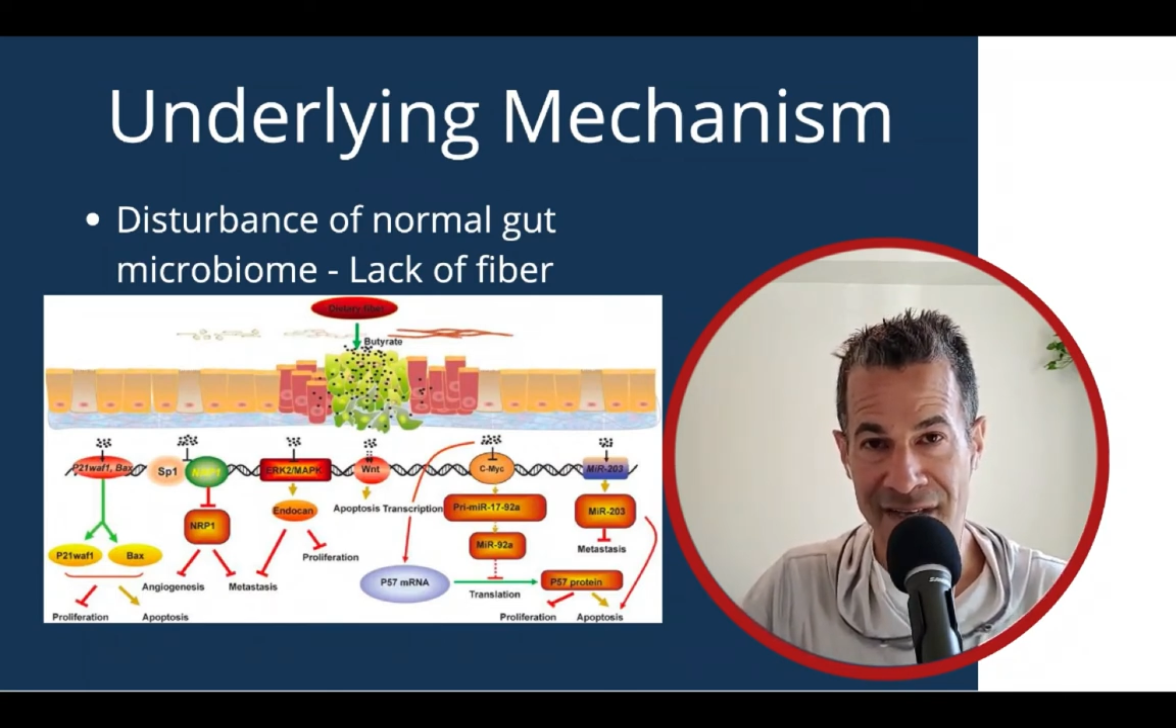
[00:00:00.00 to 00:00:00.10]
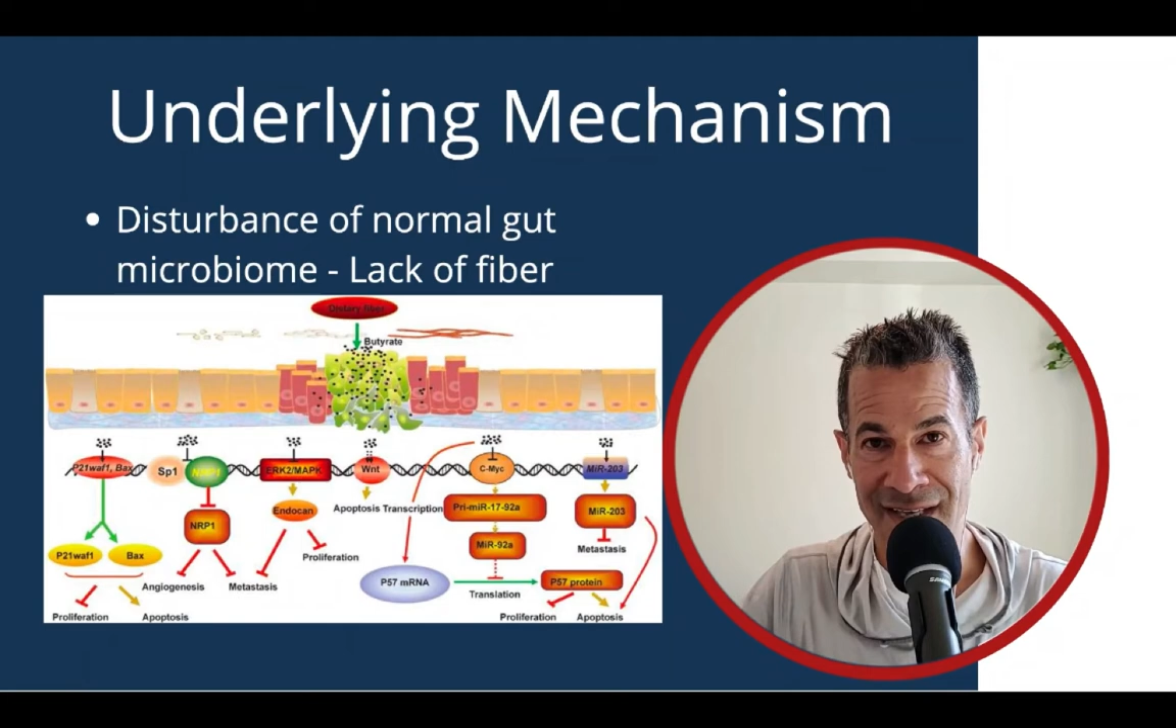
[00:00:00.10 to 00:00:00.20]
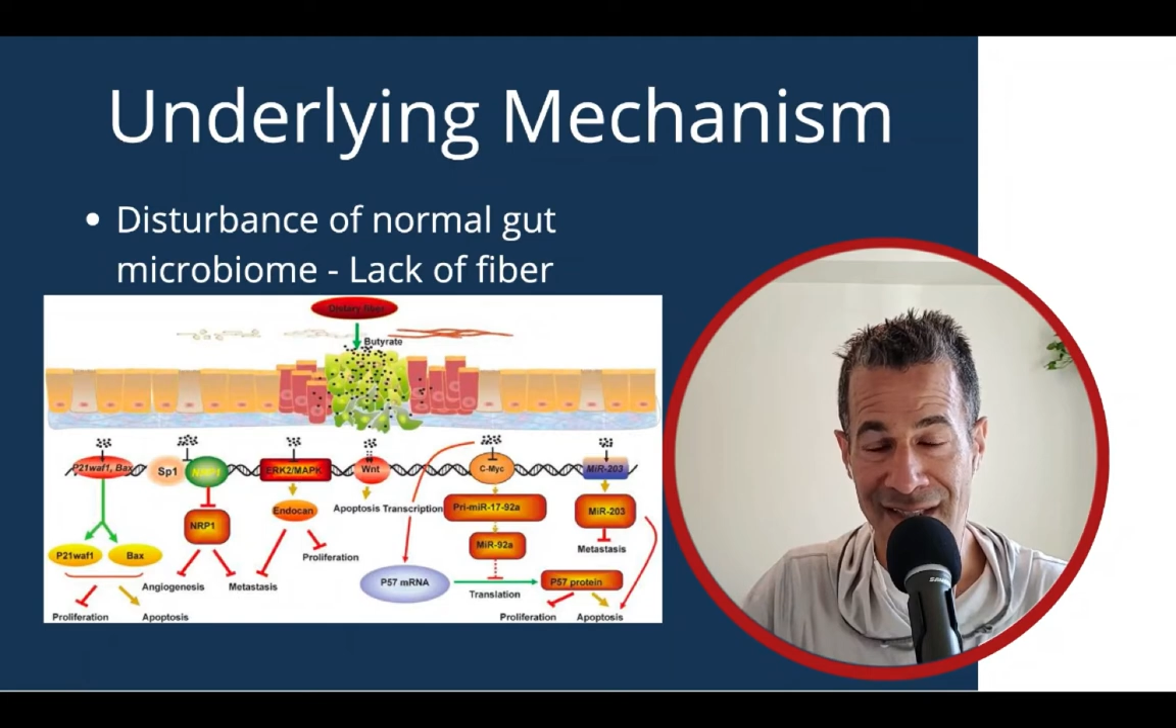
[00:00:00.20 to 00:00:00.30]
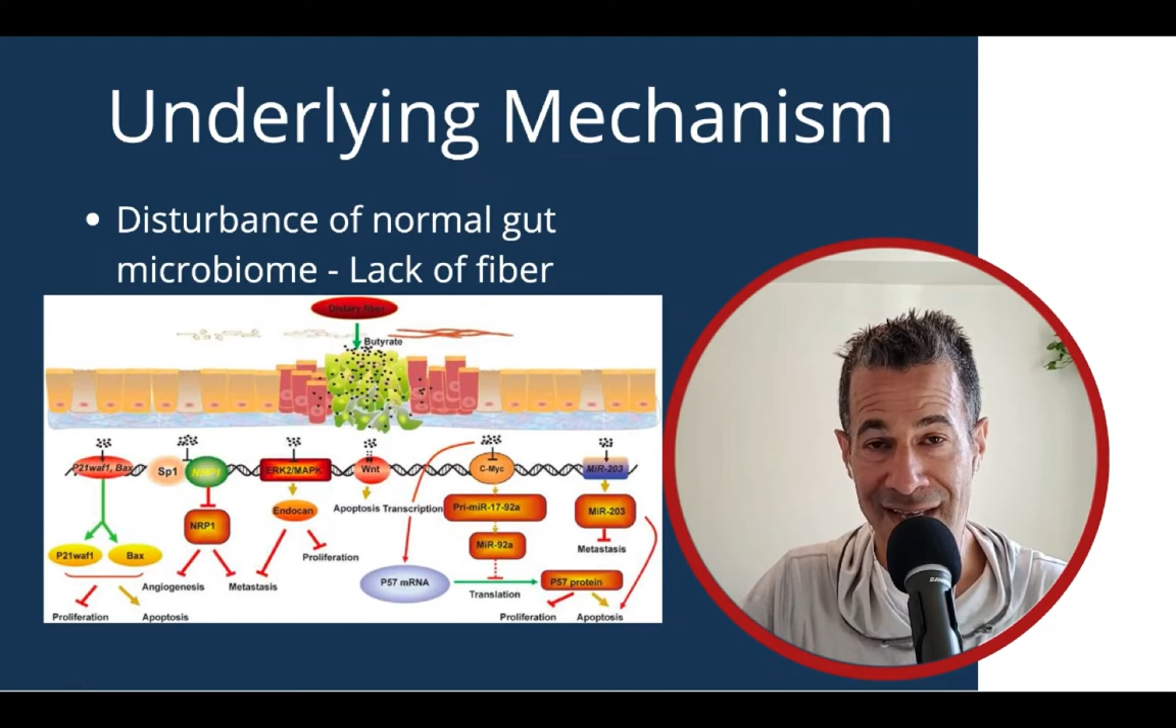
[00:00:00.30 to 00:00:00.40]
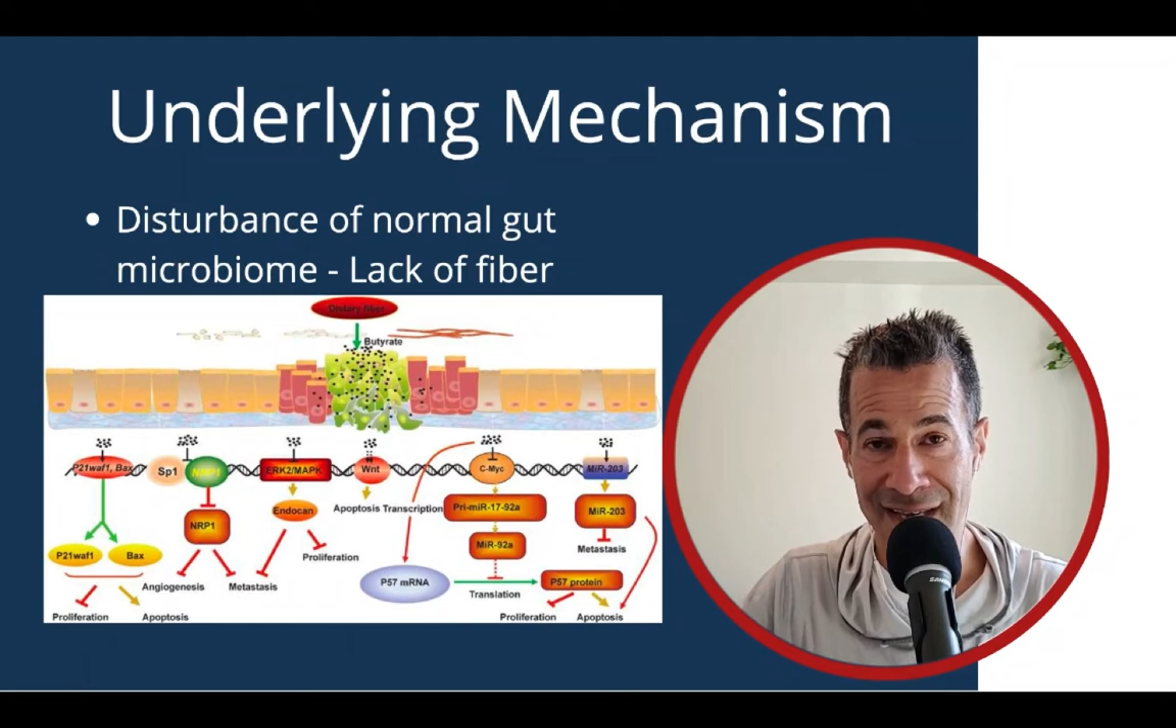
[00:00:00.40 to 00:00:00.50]

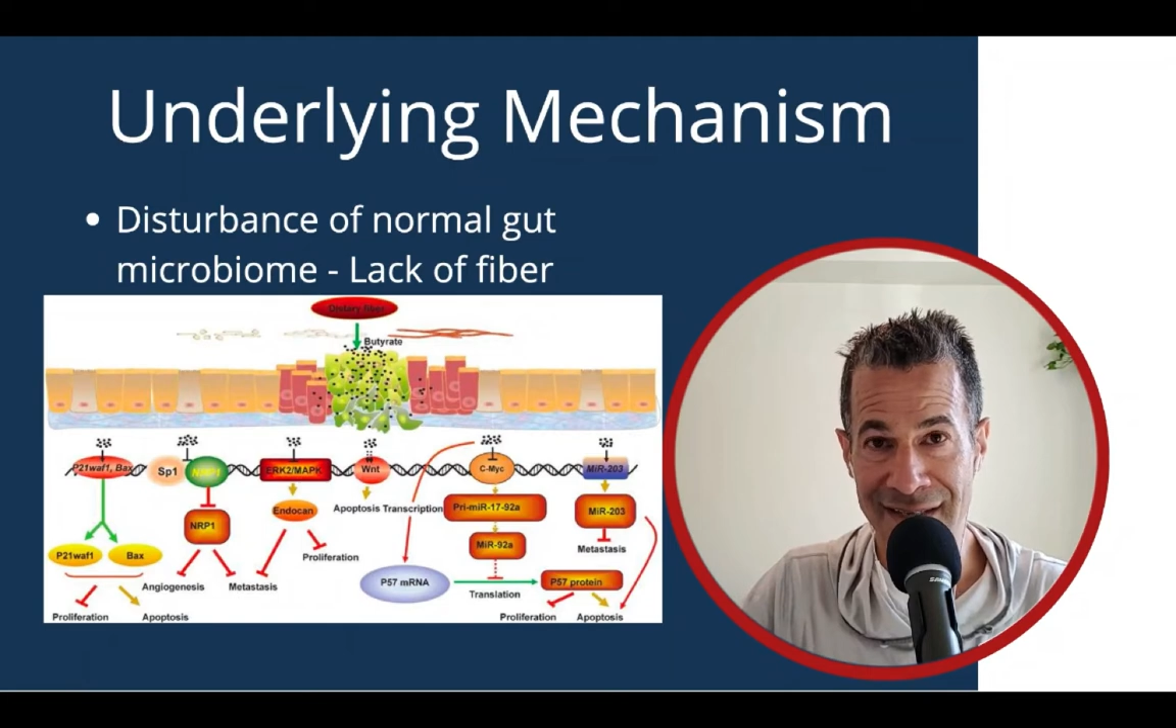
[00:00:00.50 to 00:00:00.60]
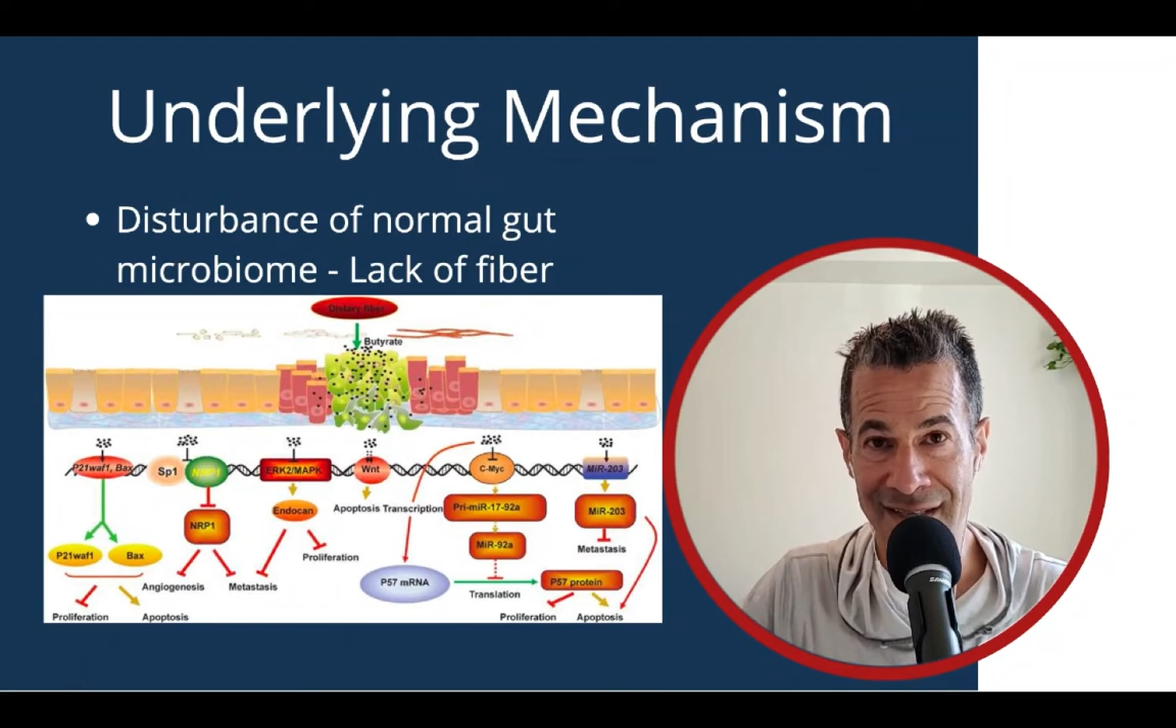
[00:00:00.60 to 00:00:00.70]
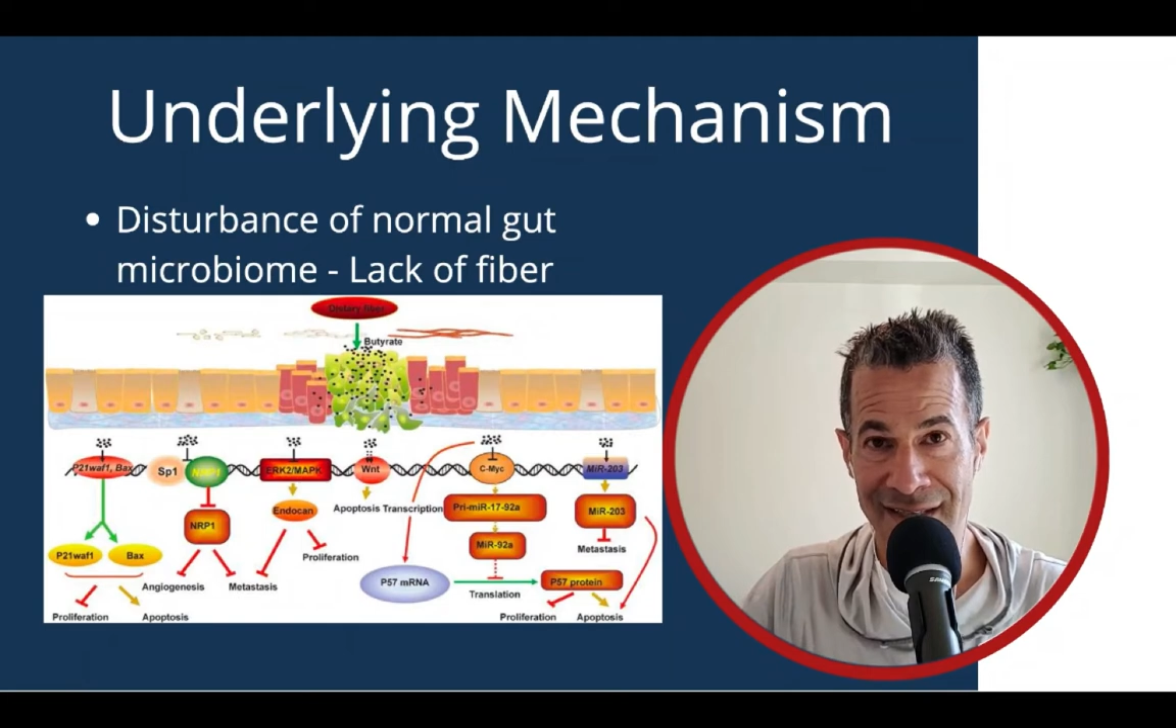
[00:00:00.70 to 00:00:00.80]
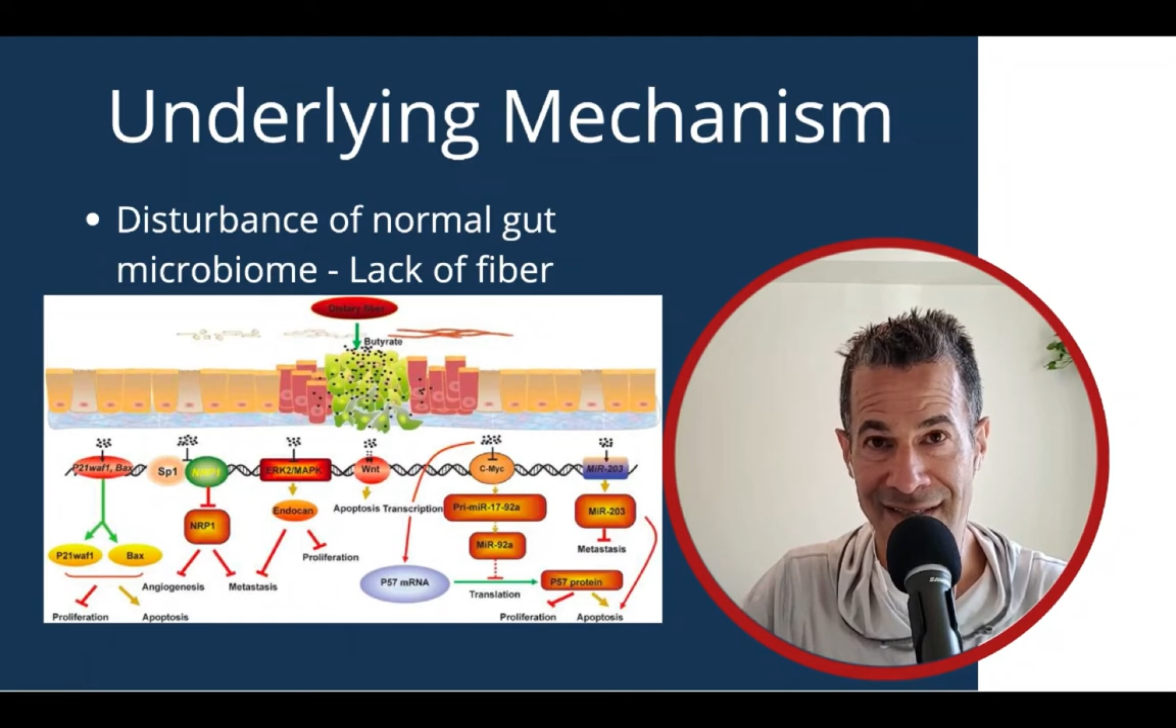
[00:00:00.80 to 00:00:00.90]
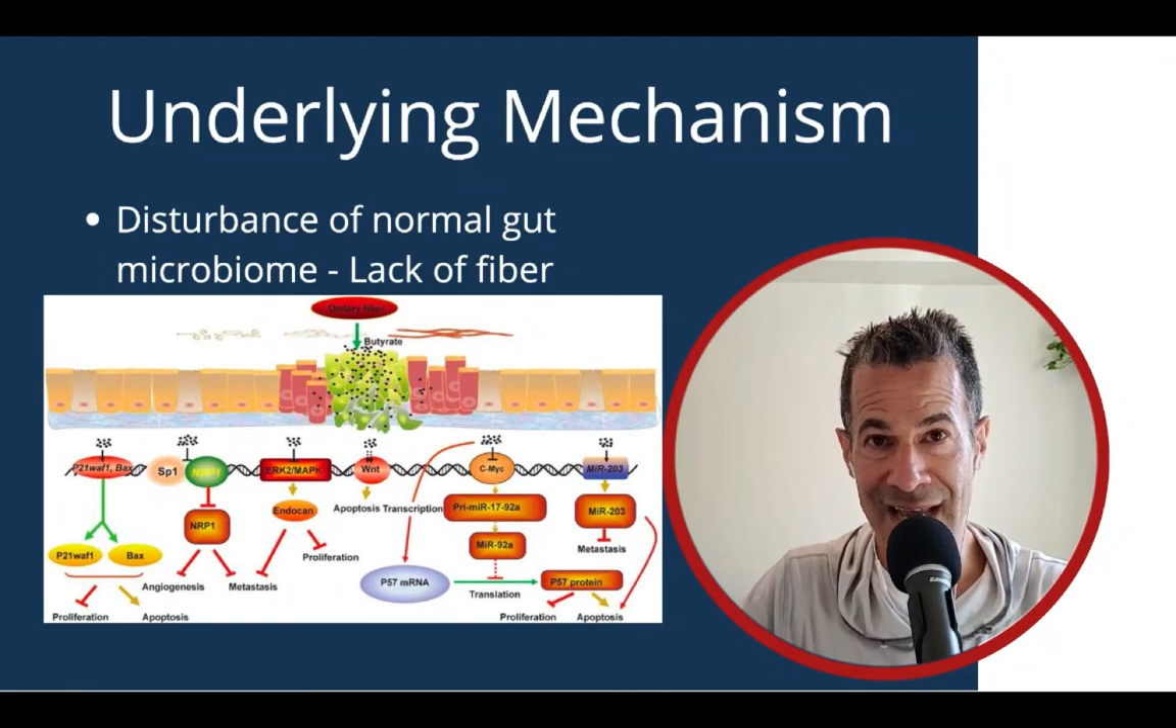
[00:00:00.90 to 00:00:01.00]
can lead to
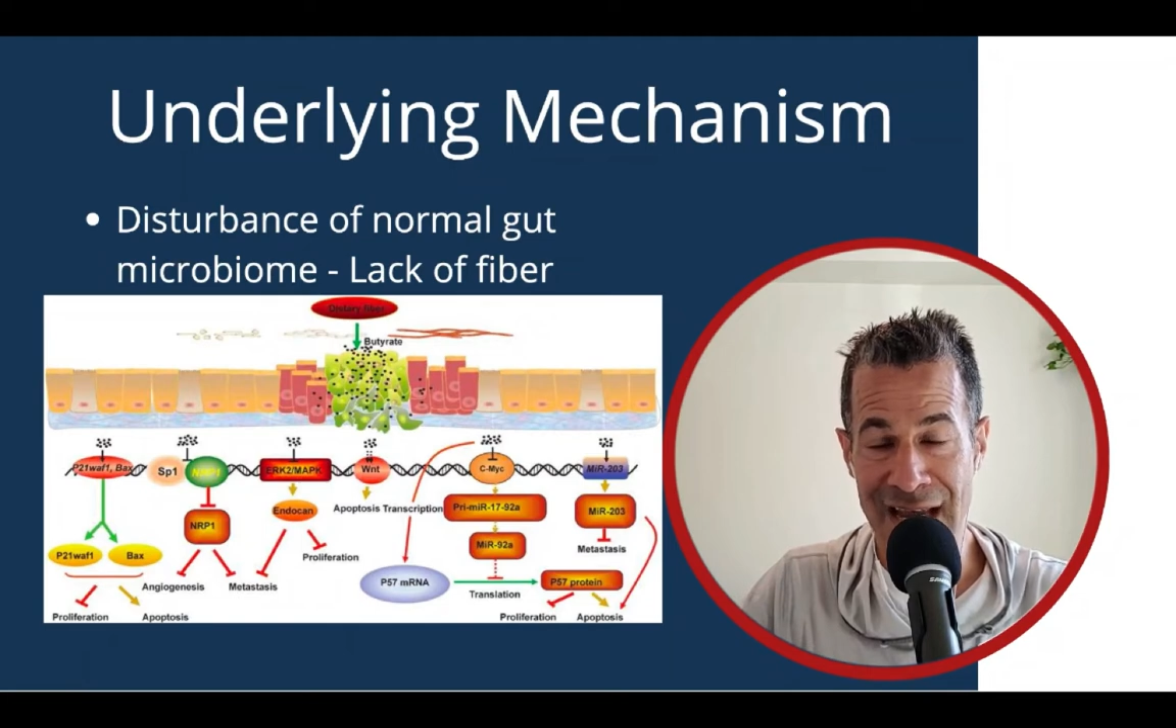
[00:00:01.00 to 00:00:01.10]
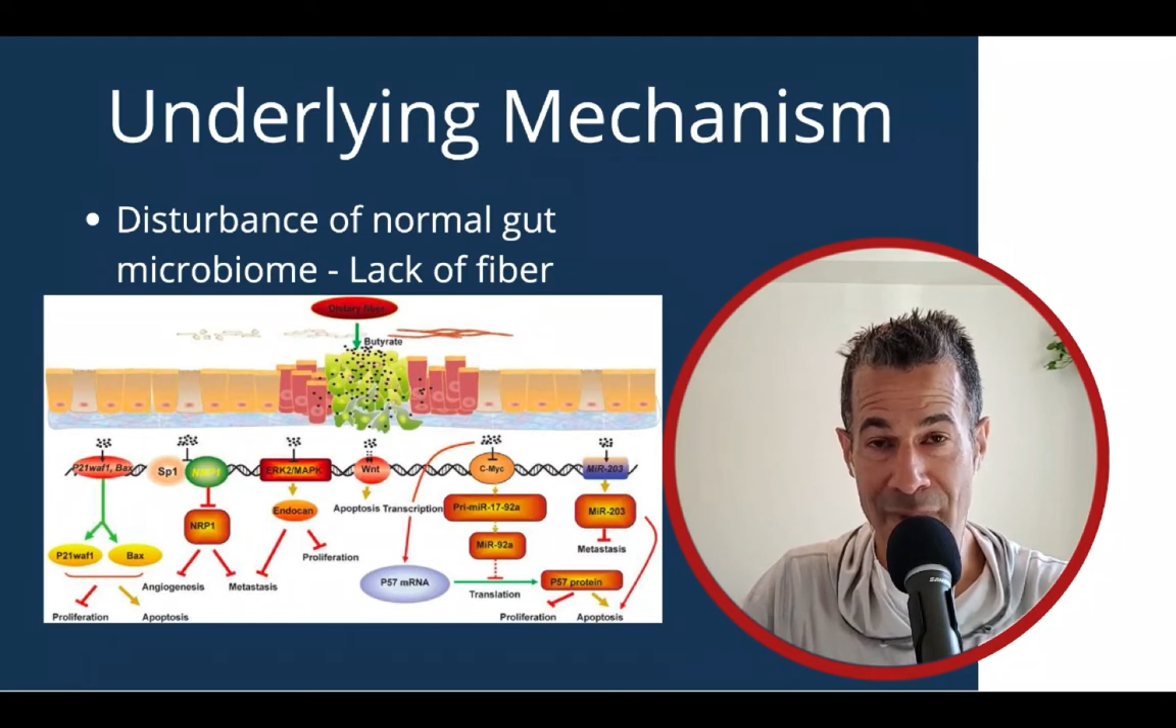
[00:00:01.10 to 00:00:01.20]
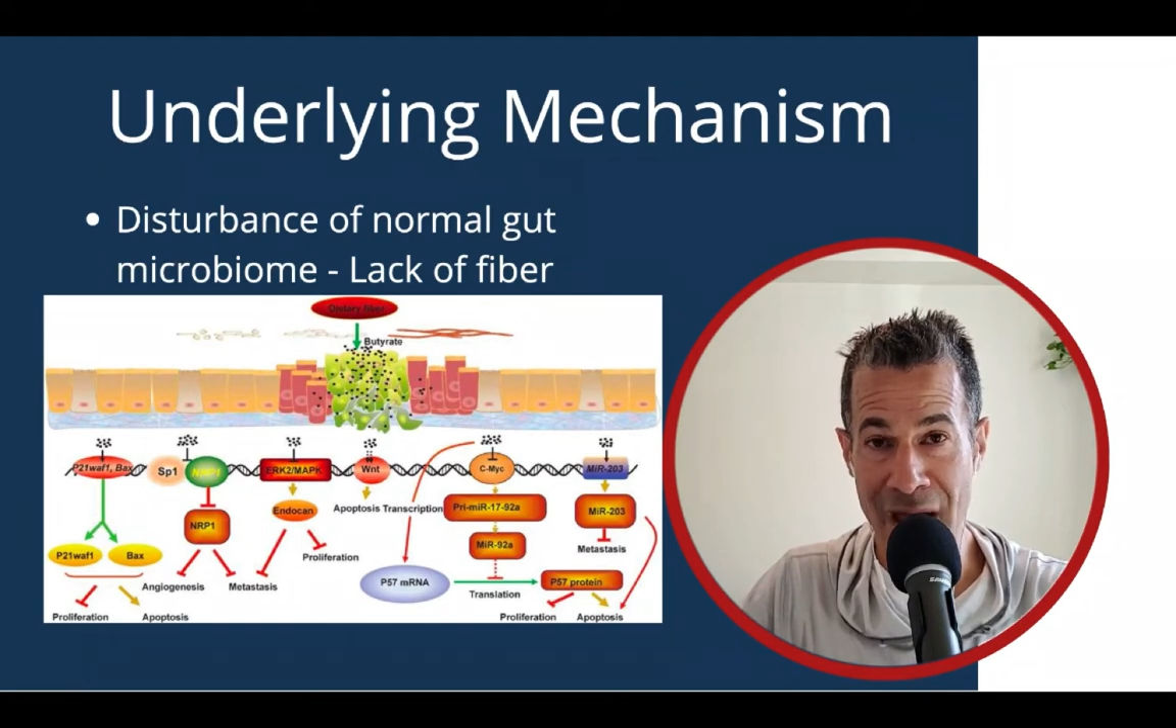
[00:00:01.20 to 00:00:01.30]
the same